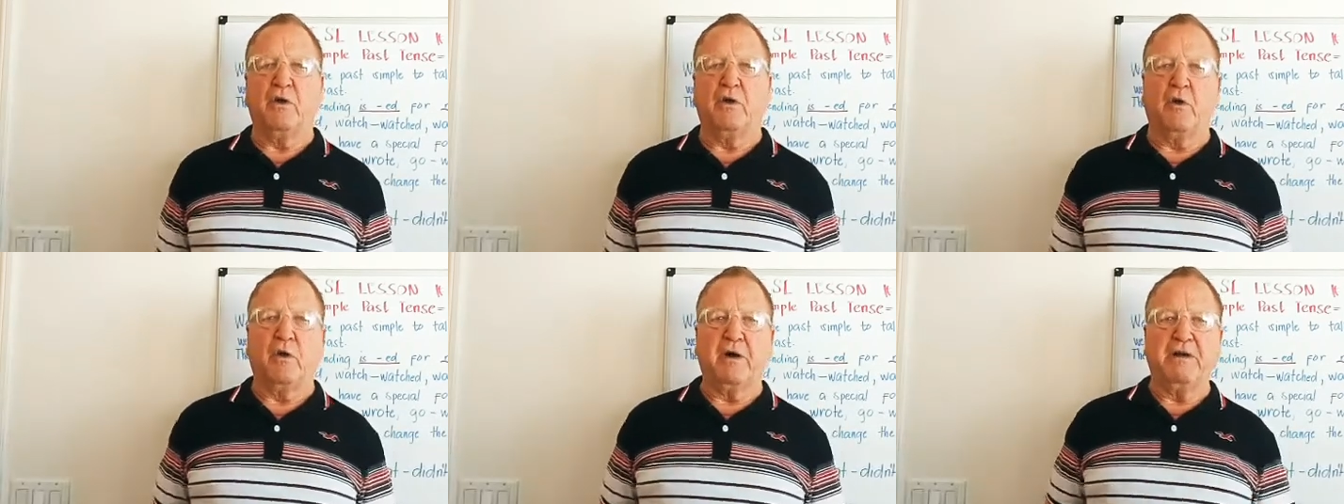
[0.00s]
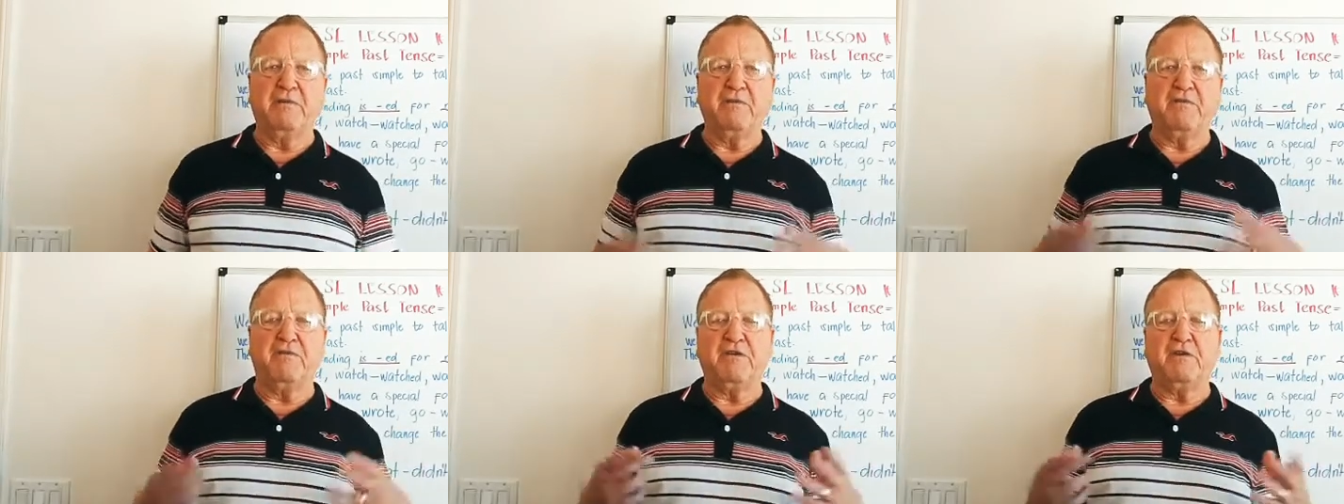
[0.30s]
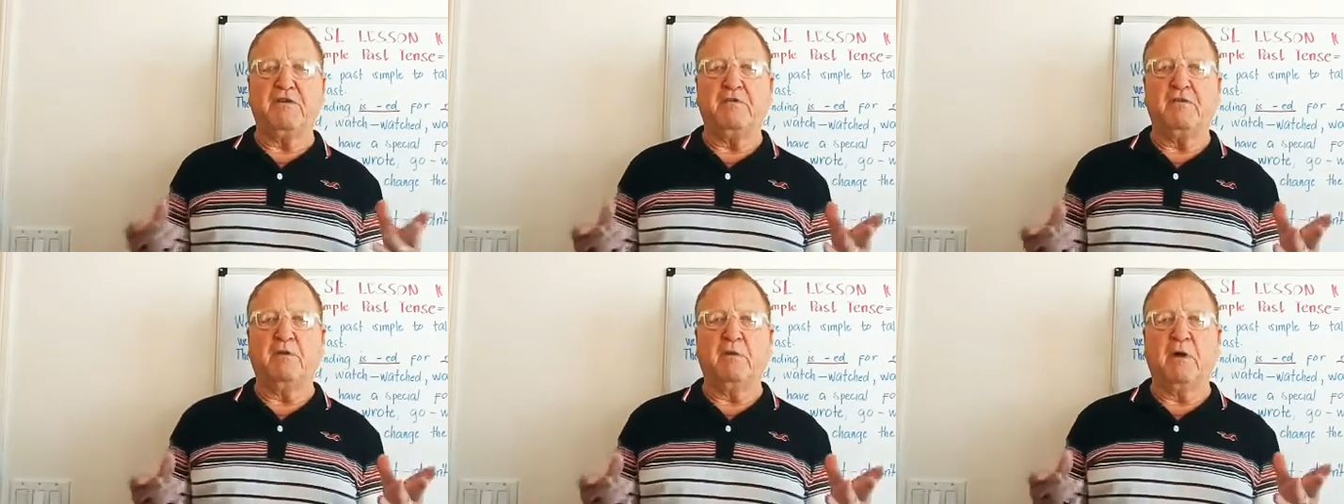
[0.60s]
or even if
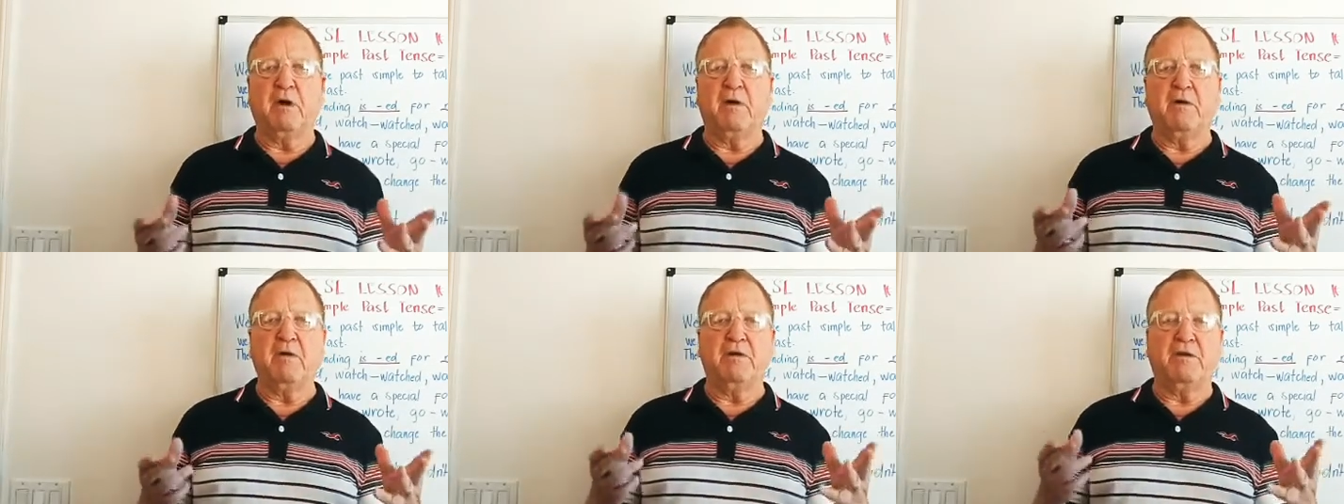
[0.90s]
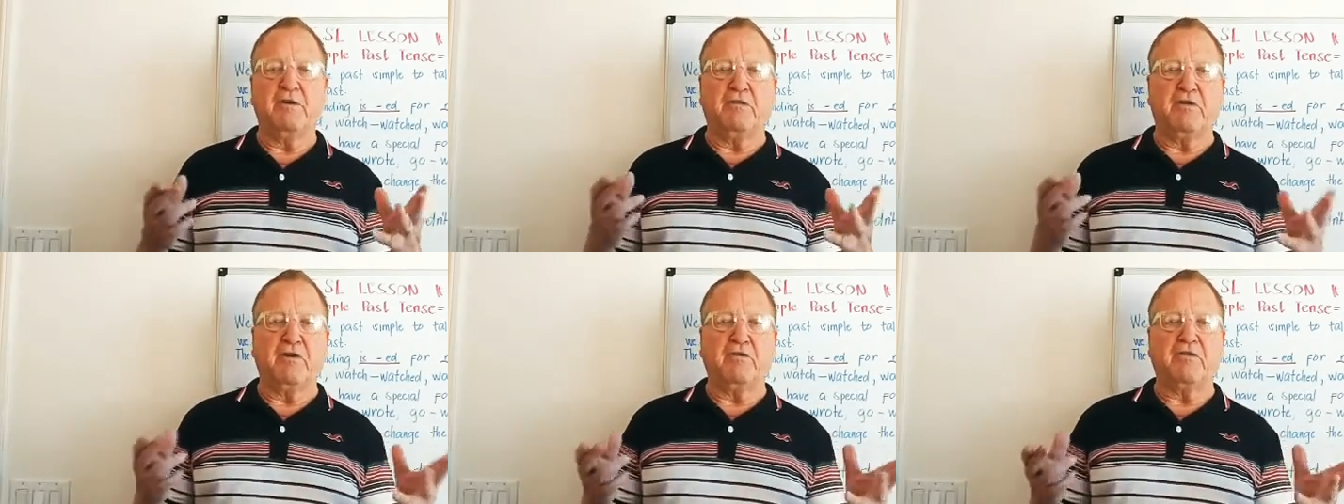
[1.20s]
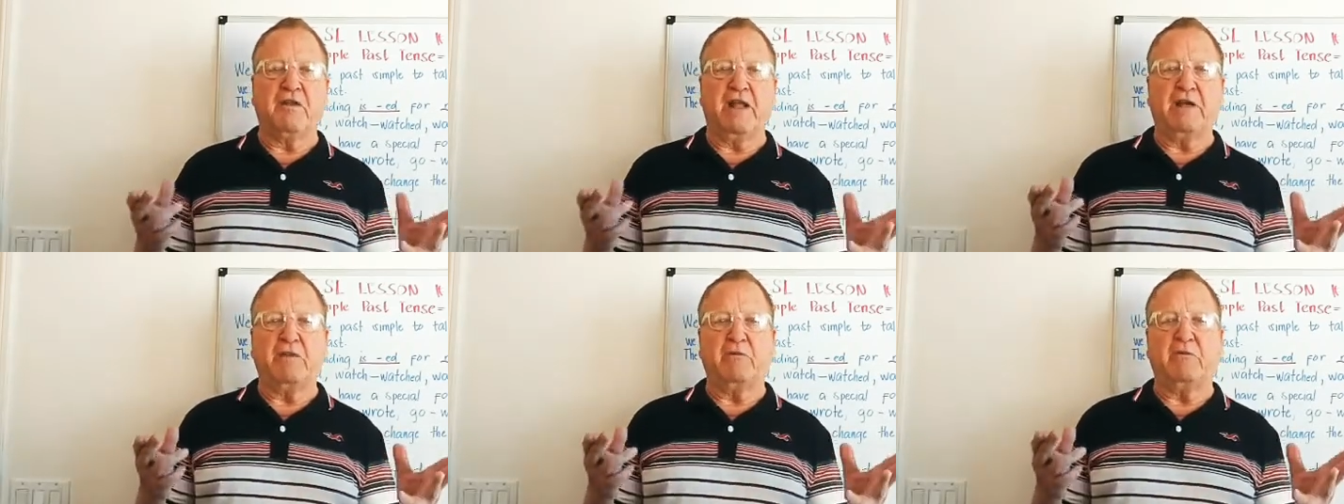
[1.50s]
your
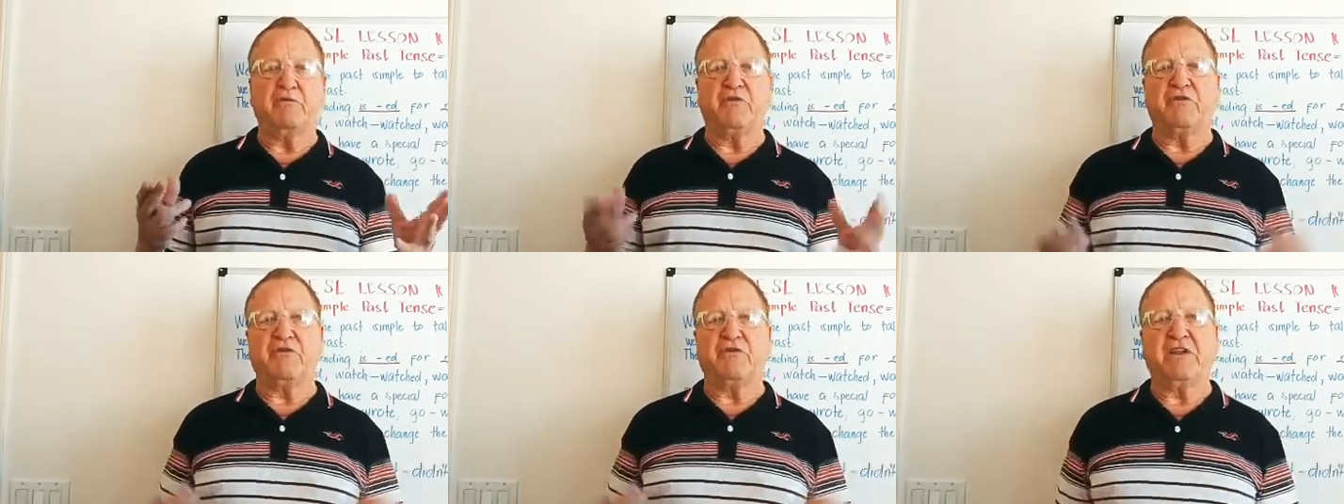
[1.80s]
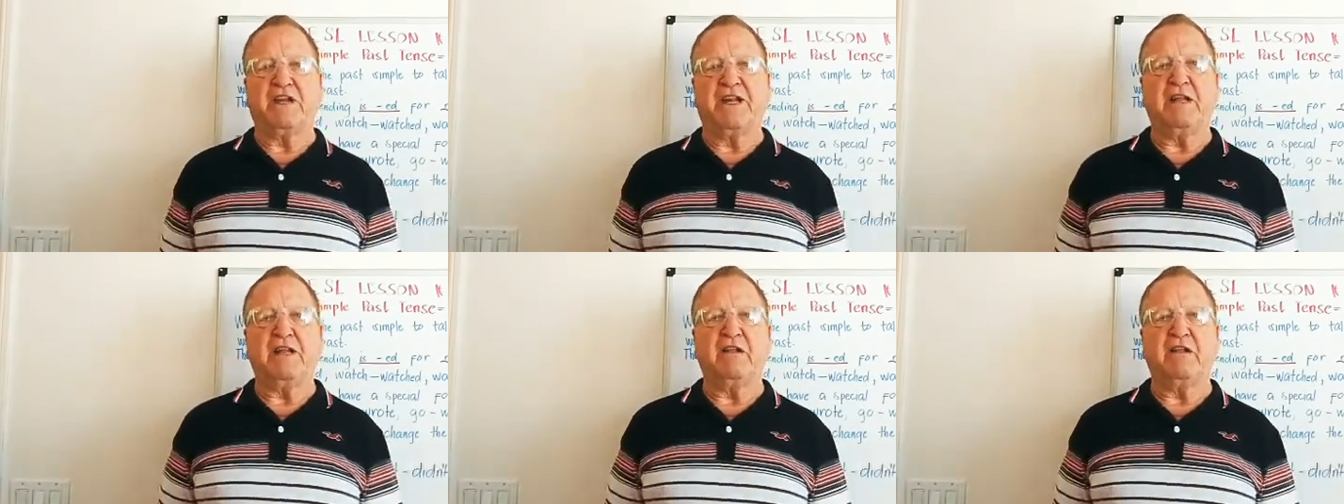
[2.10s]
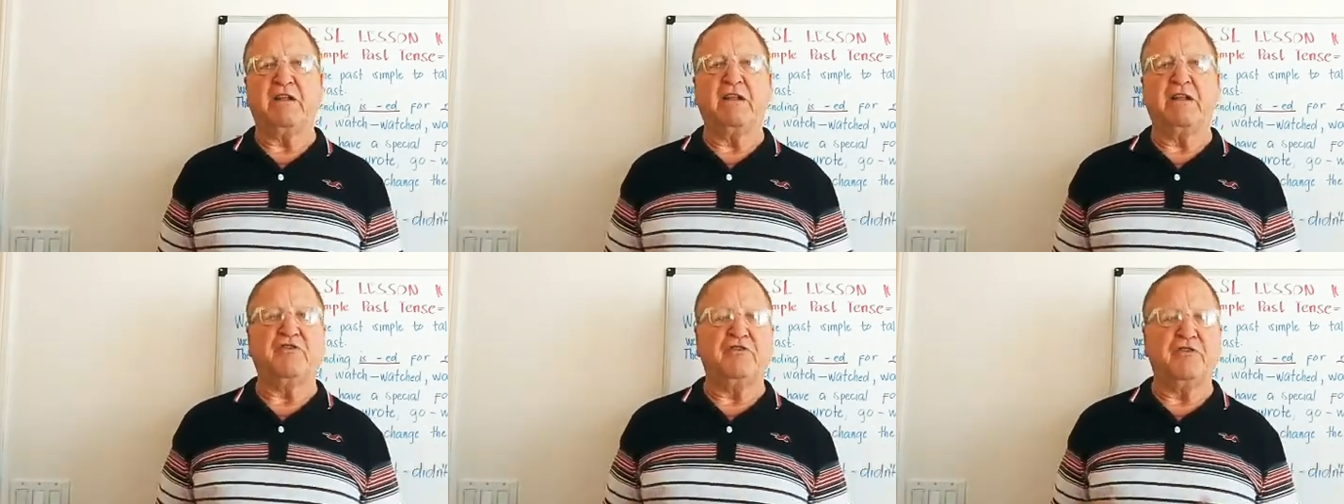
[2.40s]
first language is in
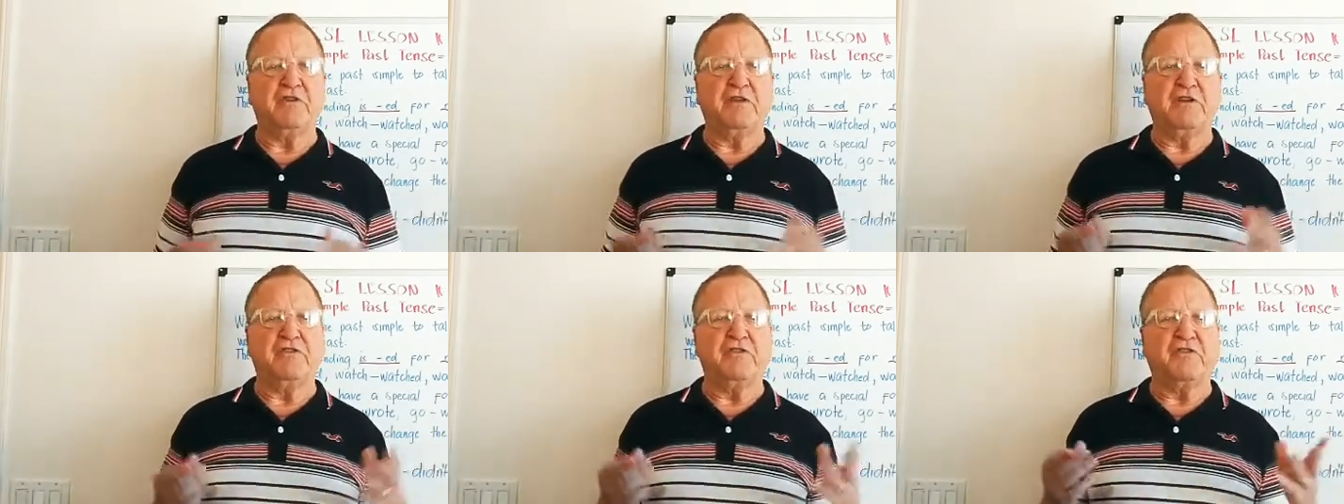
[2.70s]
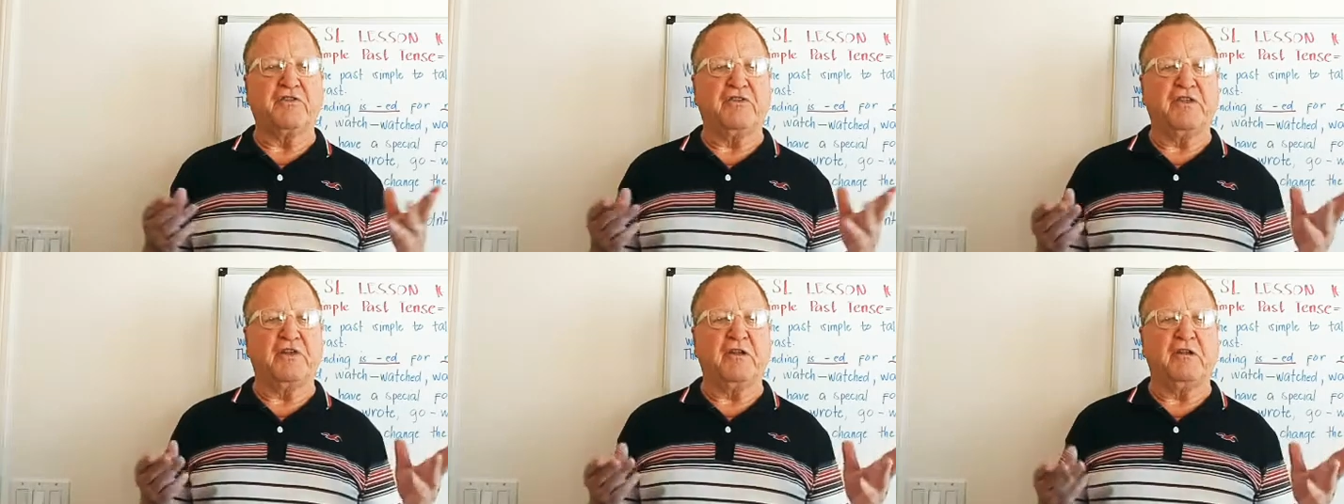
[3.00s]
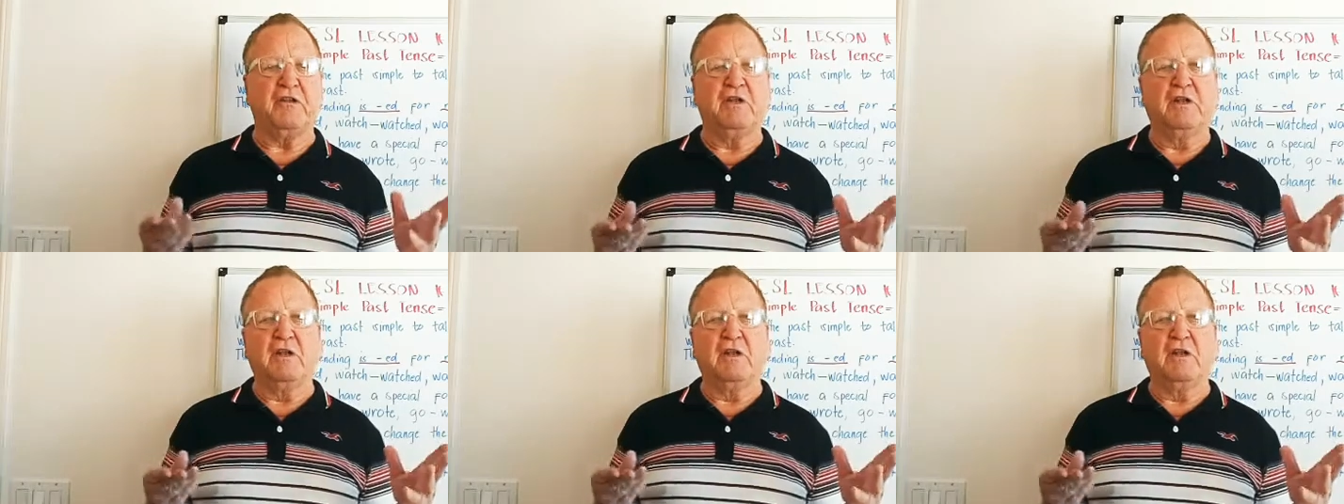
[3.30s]
English, you can still